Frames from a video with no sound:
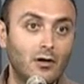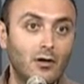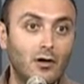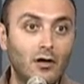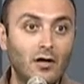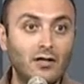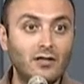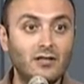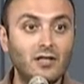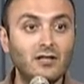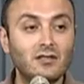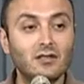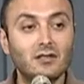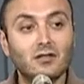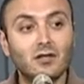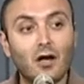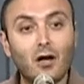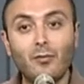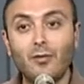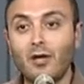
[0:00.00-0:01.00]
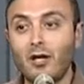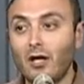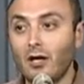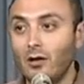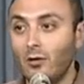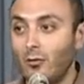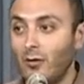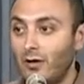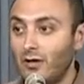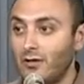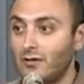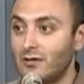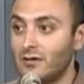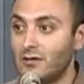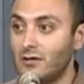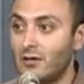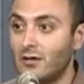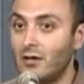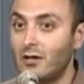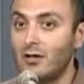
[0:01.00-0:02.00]
He says it's coming anyways.
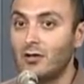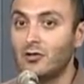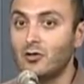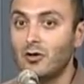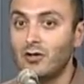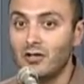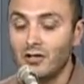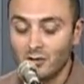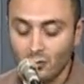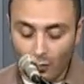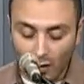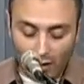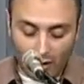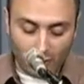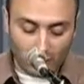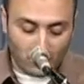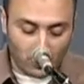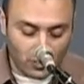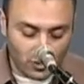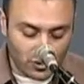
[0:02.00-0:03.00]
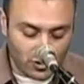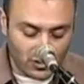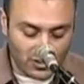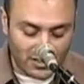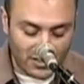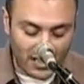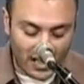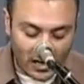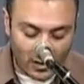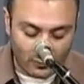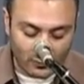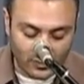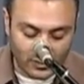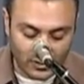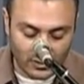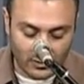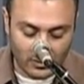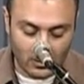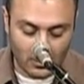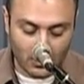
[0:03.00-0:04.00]
So he says, why don't you just count
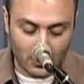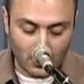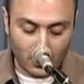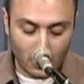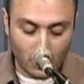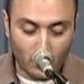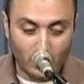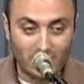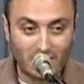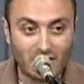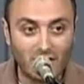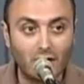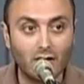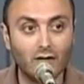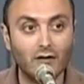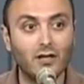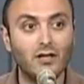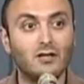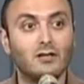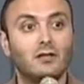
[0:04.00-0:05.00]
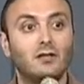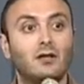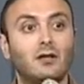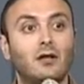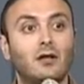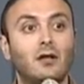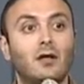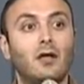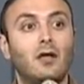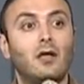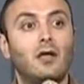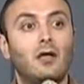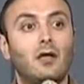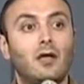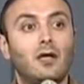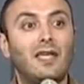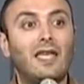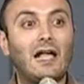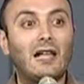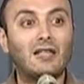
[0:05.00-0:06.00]
it, consider it,
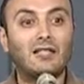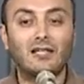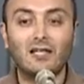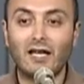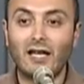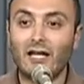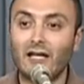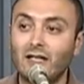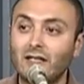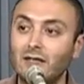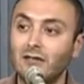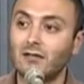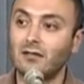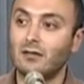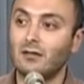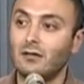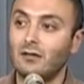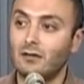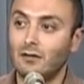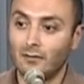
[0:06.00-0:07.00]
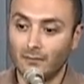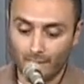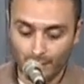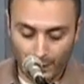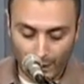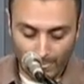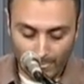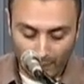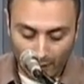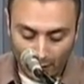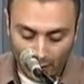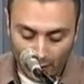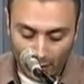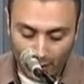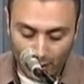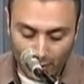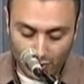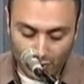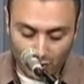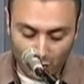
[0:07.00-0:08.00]
calculate it,
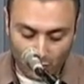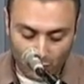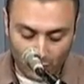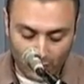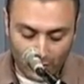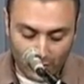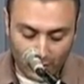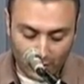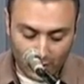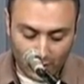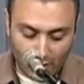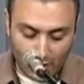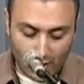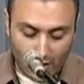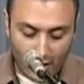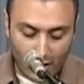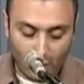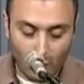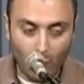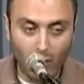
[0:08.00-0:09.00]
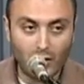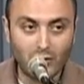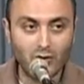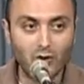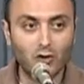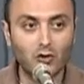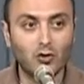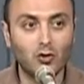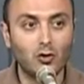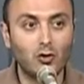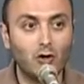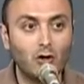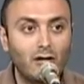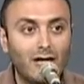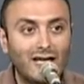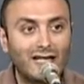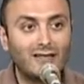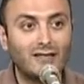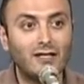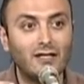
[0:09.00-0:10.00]
all joy. I want you to look
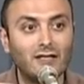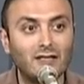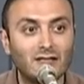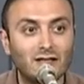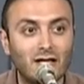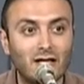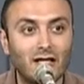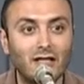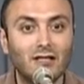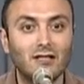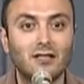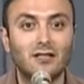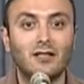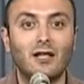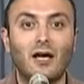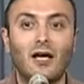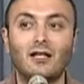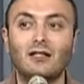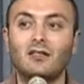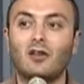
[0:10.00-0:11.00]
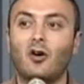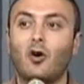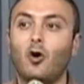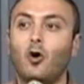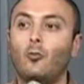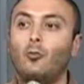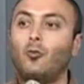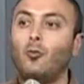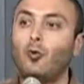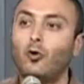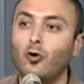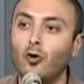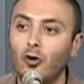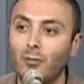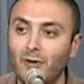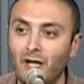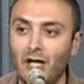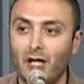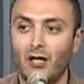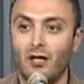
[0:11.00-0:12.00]
at these things not, oh, poor
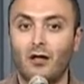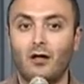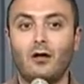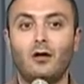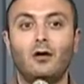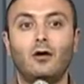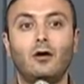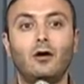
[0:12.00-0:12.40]
me,